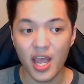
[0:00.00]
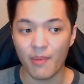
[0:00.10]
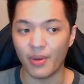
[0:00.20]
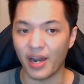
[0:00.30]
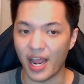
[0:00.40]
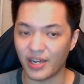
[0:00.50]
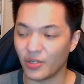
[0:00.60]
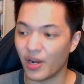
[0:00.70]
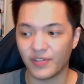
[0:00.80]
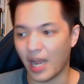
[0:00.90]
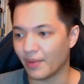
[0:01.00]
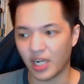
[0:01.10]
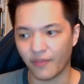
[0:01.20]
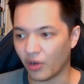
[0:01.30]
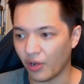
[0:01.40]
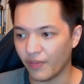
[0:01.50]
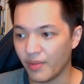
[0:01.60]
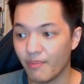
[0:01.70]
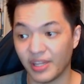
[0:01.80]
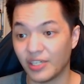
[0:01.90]
but I don't have time to cover all of
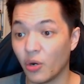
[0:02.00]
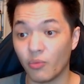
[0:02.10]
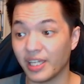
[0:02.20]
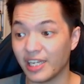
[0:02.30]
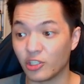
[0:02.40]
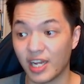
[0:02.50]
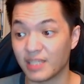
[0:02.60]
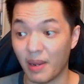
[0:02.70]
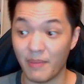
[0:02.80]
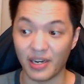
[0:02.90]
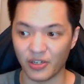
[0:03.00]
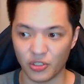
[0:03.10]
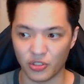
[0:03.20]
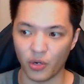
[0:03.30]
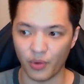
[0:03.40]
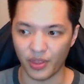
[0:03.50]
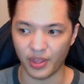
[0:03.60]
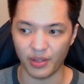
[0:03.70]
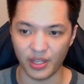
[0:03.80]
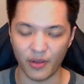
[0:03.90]
them, but they don't really address my main concern with
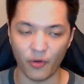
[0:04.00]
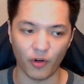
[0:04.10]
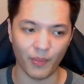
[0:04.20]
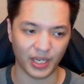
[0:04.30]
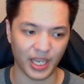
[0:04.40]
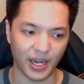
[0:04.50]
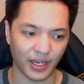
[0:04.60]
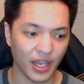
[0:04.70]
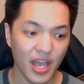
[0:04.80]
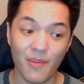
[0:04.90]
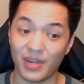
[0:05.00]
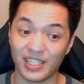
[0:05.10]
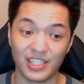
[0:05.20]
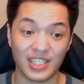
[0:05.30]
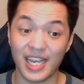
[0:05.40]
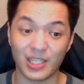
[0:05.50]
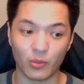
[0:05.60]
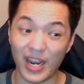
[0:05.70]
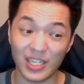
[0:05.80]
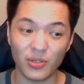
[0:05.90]
the overall mechanic, because it just takes
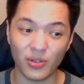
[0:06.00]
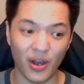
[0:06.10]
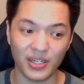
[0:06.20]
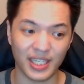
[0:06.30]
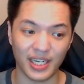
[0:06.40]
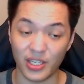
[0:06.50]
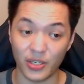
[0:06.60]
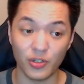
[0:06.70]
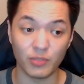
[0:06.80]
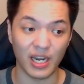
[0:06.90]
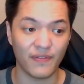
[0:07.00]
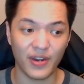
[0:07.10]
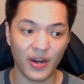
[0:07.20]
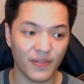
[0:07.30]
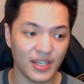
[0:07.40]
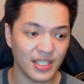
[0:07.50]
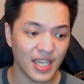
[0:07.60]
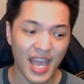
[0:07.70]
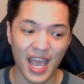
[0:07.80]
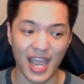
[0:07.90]
way too long to get a huge benefit out of this,
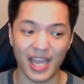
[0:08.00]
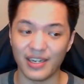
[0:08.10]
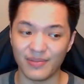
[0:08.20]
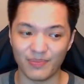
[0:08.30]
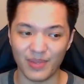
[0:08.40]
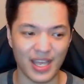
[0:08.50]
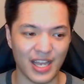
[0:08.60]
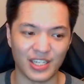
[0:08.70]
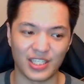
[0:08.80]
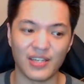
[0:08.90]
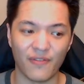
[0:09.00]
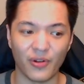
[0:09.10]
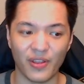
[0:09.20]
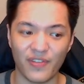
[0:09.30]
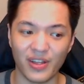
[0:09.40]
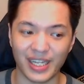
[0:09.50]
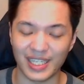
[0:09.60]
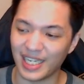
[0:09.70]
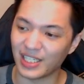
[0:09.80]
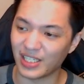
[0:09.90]
and it just doesn't really feel like
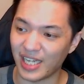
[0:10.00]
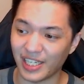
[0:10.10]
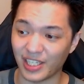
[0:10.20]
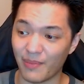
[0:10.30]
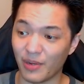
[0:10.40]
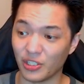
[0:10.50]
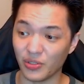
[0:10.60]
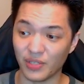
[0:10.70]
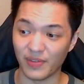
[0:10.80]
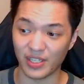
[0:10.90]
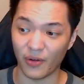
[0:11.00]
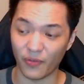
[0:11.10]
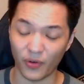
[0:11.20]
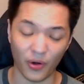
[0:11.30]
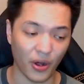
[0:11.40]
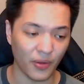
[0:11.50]
ZIGGS is actually get much use of this overall.